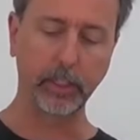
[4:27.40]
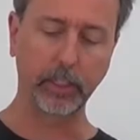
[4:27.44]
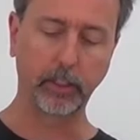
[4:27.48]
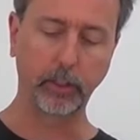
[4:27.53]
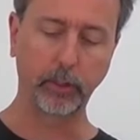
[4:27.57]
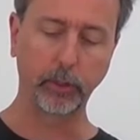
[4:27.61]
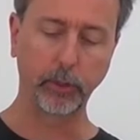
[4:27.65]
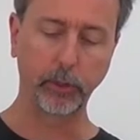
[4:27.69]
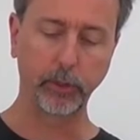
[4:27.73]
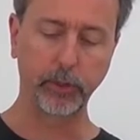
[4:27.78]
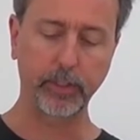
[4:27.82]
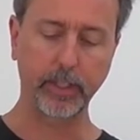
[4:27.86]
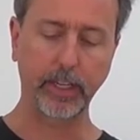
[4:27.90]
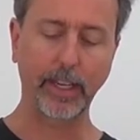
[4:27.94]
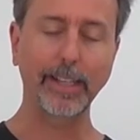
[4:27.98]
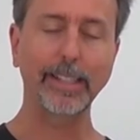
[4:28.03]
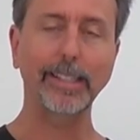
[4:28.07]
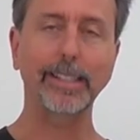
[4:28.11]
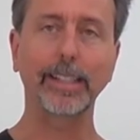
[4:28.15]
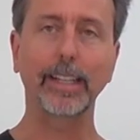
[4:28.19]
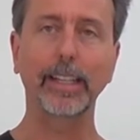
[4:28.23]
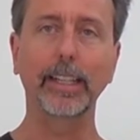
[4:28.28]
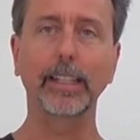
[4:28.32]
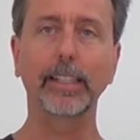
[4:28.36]
includes a
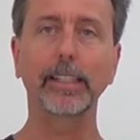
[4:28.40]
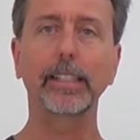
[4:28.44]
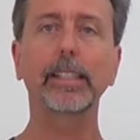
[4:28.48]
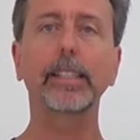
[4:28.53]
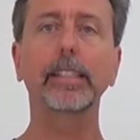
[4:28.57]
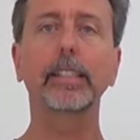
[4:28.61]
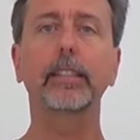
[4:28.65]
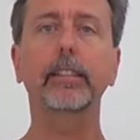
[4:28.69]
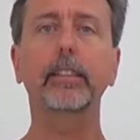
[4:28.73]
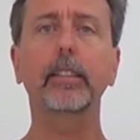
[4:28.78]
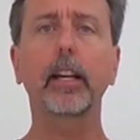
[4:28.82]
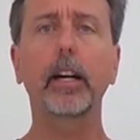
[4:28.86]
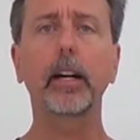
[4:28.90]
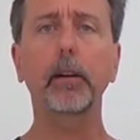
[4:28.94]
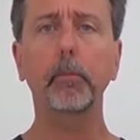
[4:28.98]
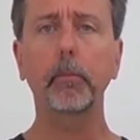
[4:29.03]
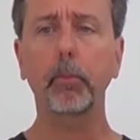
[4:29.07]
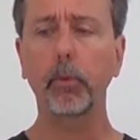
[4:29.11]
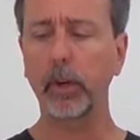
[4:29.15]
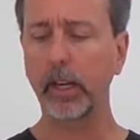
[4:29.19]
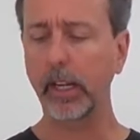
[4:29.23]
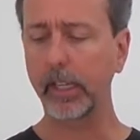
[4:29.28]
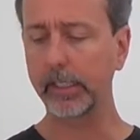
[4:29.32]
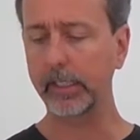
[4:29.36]
stainless steel cup,
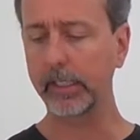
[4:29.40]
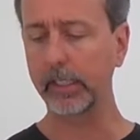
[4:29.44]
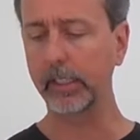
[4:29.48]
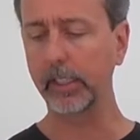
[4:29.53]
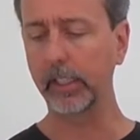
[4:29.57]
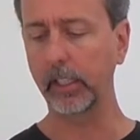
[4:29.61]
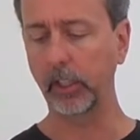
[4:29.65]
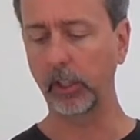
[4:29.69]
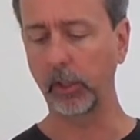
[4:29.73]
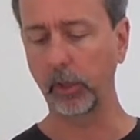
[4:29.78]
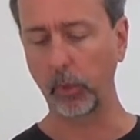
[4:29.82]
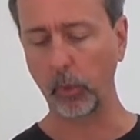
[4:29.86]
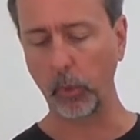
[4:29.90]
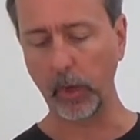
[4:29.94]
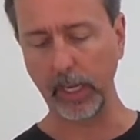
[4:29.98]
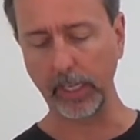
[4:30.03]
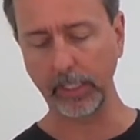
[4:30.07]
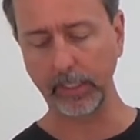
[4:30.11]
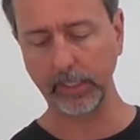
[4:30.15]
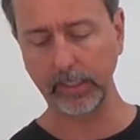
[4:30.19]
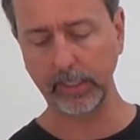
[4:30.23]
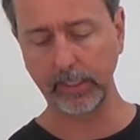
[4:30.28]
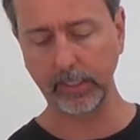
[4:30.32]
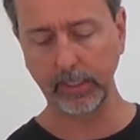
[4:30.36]
whereas in the
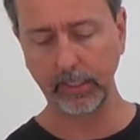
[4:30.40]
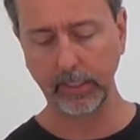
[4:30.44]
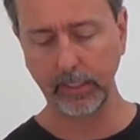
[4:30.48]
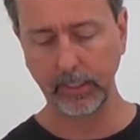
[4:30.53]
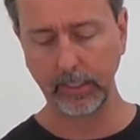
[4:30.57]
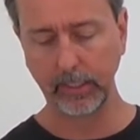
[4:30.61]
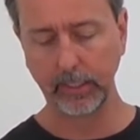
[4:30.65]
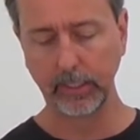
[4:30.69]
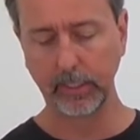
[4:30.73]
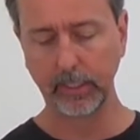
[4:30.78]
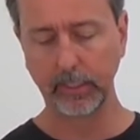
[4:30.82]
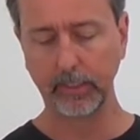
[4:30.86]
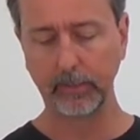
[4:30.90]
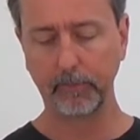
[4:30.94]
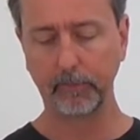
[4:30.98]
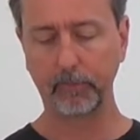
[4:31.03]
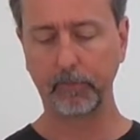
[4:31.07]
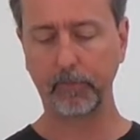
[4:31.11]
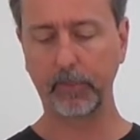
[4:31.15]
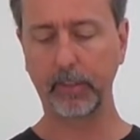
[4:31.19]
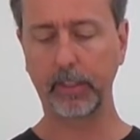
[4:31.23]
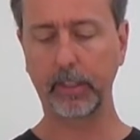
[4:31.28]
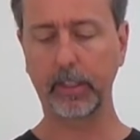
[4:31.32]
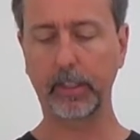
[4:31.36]
US
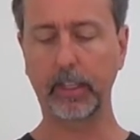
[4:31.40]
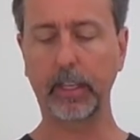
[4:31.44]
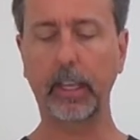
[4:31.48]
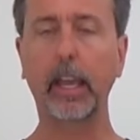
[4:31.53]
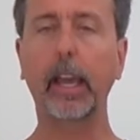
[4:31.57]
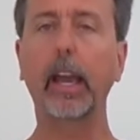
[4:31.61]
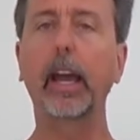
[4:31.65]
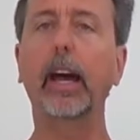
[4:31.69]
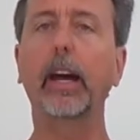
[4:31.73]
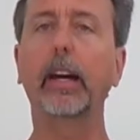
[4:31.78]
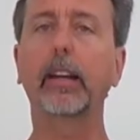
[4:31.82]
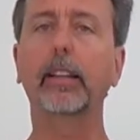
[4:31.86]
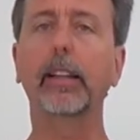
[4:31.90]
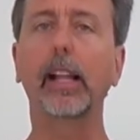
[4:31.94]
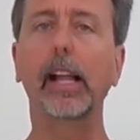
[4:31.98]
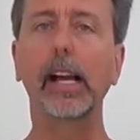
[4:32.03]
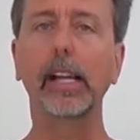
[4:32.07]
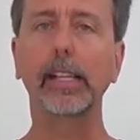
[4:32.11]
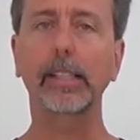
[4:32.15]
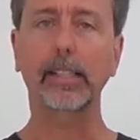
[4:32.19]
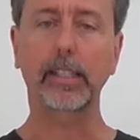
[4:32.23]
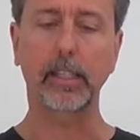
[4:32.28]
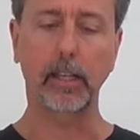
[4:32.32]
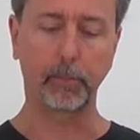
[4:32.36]
a
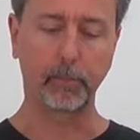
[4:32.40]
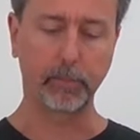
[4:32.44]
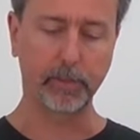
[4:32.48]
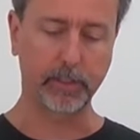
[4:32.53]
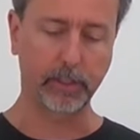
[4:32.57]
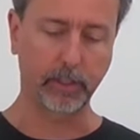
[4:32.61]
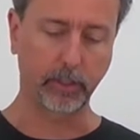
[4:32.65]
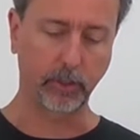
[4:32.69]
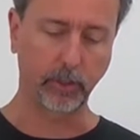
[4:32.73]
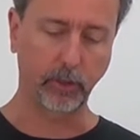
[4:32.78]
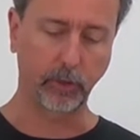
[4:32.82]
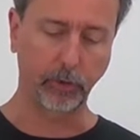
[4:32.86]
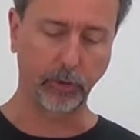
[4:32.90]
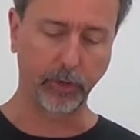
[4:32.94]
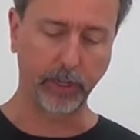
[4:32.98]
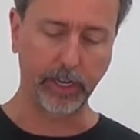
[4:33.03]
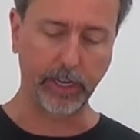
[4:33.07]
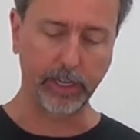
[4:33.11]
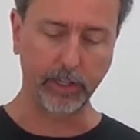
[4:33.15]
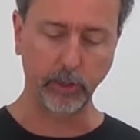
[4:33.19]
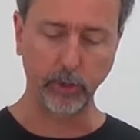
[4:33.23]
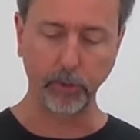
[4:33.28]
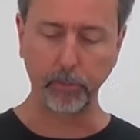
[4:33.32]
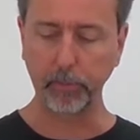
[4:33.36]
glass cup is included.
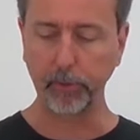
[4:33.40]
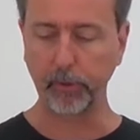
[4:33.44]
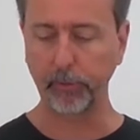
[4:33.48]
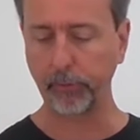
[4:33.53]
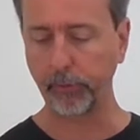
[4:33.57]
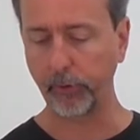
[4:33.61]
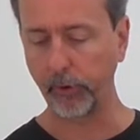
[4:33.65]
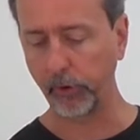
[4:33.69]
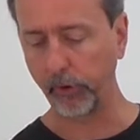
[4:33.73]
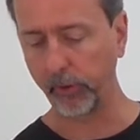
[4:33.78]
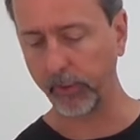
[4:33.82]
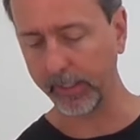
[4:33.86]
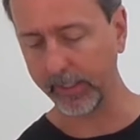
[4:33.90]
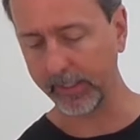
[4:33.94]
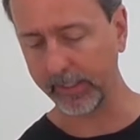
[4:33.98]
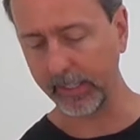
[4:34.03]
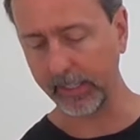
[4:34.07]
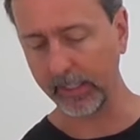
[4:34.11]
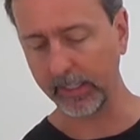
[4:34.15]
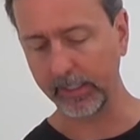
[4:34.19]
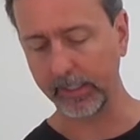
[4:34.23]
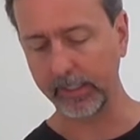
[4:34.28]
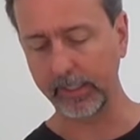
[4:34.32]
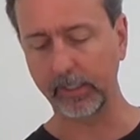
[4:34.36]
I do prefer the
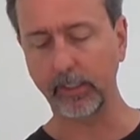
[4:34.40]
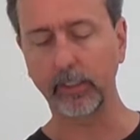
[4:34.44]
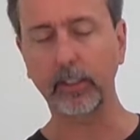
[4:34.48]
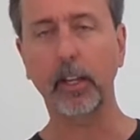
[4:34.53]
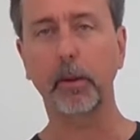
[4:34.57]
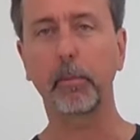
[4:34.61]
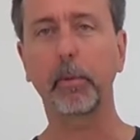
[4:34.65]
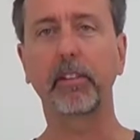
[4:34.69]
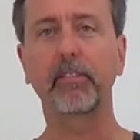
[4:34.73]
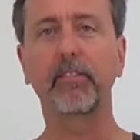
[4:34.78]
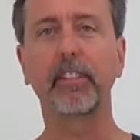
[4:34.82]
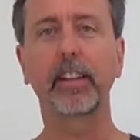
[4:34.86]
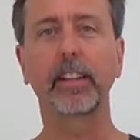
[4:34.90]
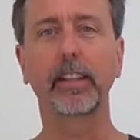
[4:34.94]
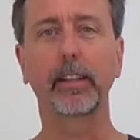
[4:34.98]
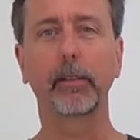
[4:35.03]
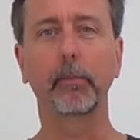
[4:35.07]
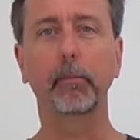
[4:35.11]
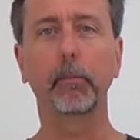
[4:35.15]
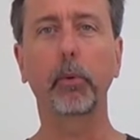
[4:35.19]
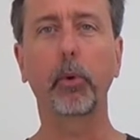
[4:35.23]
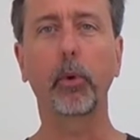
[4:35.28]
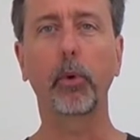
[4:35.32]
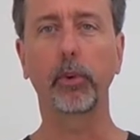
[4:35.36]
stainless steel cup. I find it
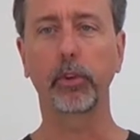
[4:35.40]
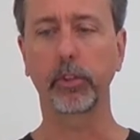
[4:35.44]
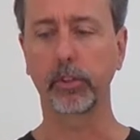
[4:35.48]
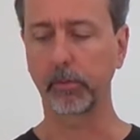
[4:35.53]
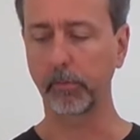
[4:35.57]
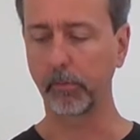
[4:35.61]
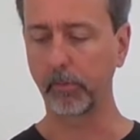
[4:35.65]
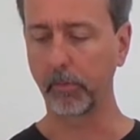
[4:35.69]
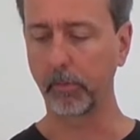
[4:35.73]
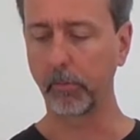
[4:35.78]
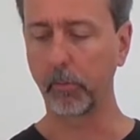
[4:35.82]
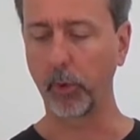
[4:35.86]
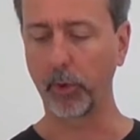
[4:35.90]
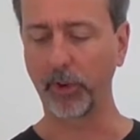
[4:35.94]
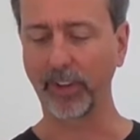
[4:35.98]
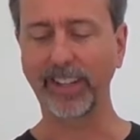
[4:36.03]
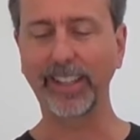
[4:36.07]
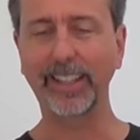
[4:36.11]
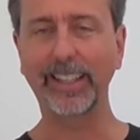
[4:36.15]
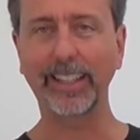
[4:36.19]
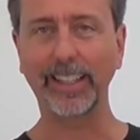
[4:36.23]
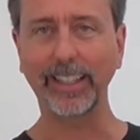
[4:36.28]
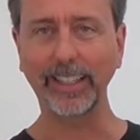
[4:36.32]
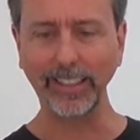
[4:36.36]
pours more
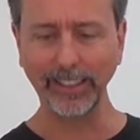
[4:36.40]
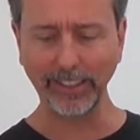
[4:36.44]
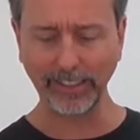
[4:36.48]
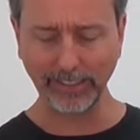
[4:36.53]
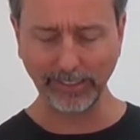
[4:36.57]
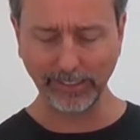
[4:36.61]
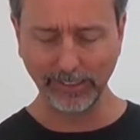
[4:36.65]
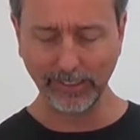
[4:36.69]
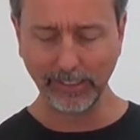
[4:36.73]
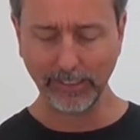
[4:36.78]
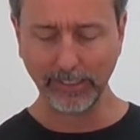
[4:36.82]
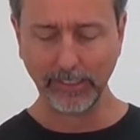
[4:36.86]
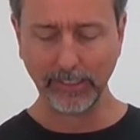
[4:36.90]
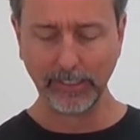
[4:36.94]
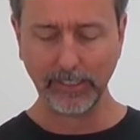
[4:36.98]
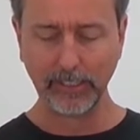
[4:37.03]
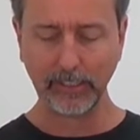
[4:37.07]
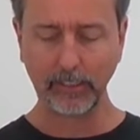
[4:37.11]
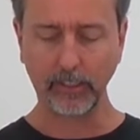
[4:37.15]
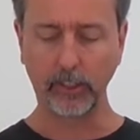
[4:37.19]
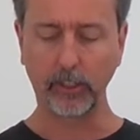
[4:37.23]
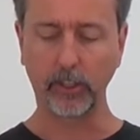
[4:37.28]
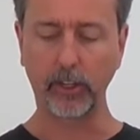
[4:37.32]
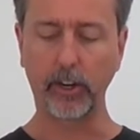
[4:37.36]
cleanly.
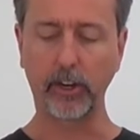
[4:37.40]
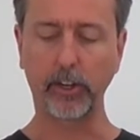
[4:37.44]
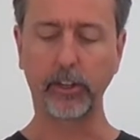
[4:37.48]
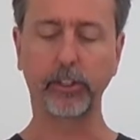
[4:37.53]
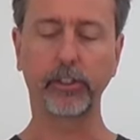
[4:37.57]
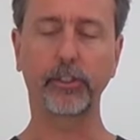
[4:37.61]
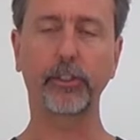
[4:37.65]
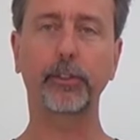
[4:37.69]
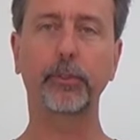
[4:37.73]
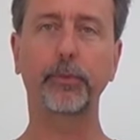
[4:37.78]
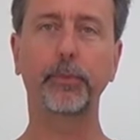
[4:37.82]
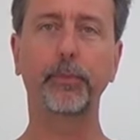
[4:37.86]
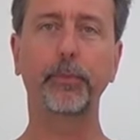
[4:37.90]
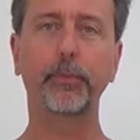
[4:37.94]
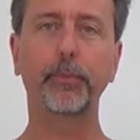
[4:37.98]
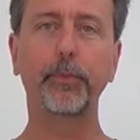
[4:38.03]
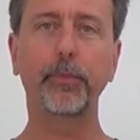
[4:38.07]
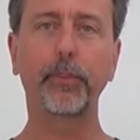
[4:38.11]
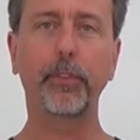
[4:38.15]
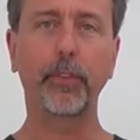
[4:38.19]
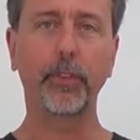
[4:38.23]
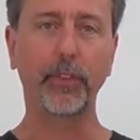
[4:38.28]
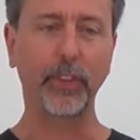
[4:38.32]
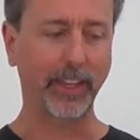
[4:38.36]
The large,
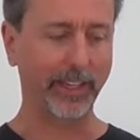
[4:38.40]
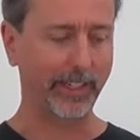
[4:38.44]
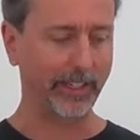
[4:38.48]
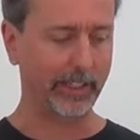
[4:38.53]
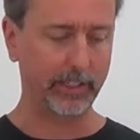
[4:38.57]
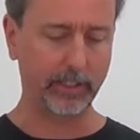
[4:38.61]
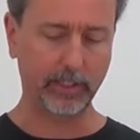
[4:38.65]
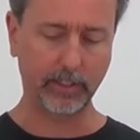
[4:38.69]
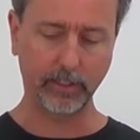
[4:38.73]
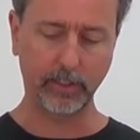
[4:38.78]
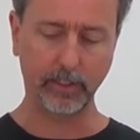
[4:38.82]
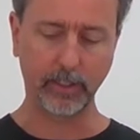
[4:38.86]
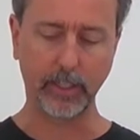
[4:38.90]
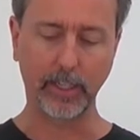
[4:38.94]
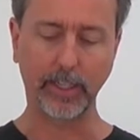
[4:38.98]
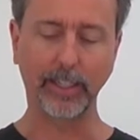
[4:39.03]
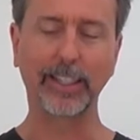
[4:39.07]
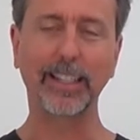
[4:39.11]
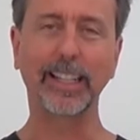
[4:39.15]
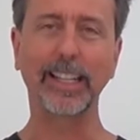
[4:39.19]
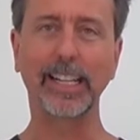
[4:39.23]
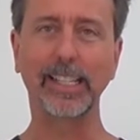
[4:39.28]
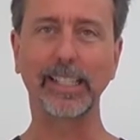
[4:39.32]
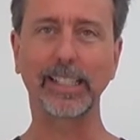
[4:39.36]
thick
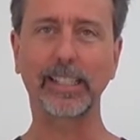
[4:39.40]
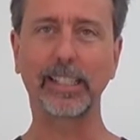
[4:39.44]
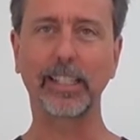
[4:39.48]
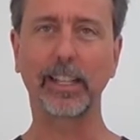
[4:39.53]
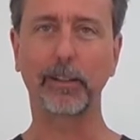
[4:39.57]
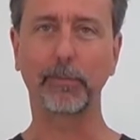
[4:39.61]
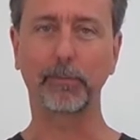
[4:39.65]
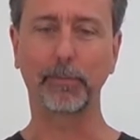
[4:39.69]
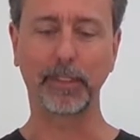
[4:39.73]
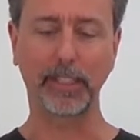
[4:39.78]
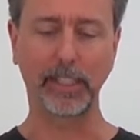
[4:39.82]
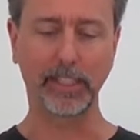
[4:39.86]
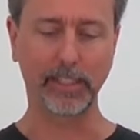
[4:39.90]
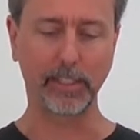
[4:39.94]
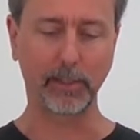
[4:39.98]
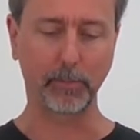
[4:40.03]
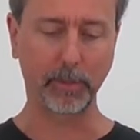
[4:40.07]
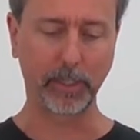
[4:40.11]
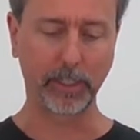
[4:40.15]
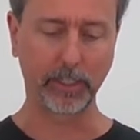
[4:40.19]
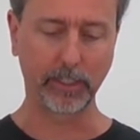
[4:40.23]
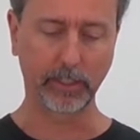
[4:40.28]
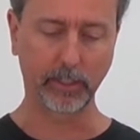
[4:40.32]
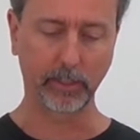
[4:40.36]
glass cup tends to
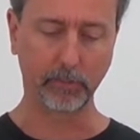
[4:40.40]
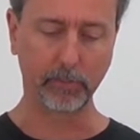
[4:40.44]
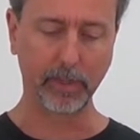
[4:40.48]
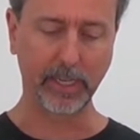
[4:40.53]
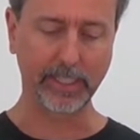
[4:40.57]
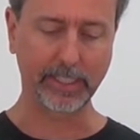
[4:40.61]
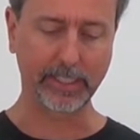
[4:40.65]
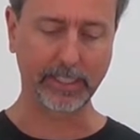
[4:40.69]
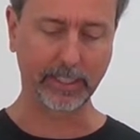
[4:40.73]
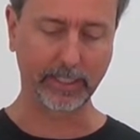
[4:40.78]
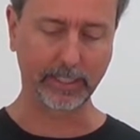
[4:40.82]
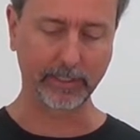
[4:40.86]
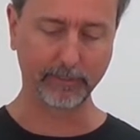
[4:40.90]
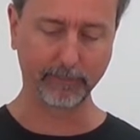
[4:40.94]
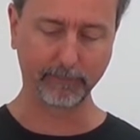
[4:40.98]
be a little messy.